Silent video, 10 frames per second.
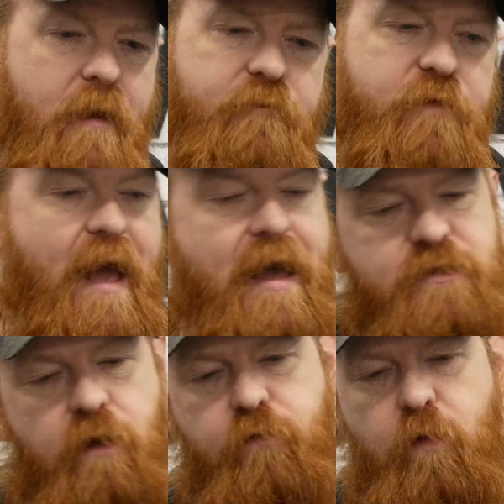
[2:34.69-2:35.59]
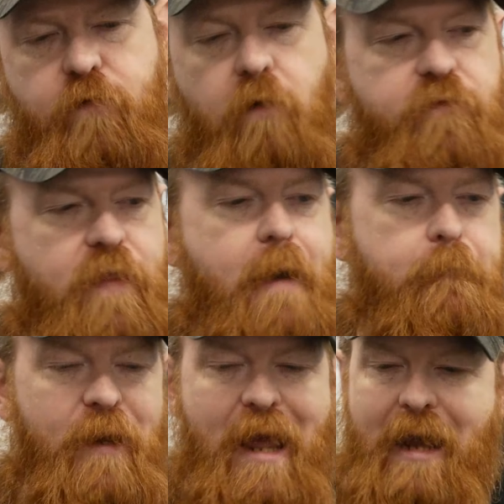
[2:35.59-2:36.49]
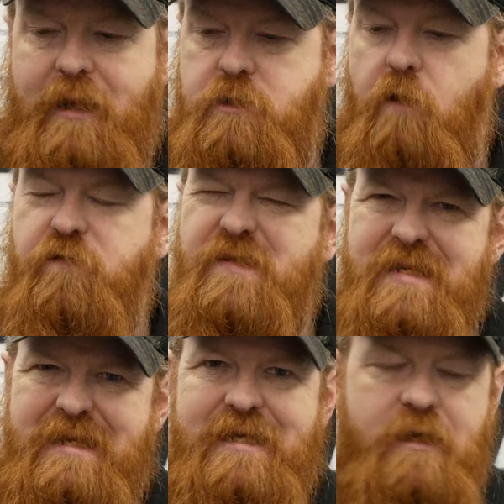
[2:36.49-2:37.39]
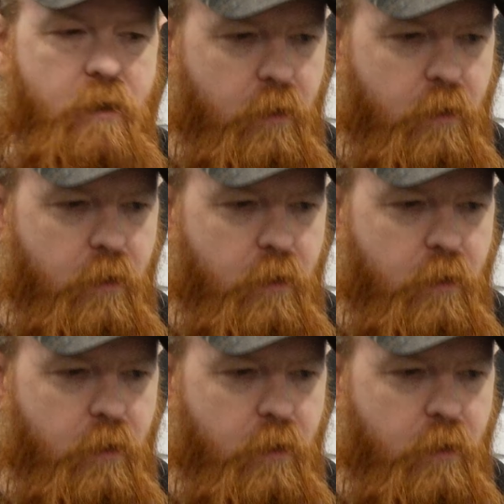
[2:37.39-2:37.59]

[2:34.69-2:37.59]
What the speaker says: For Airsoft, we've gone for that black sort of sleek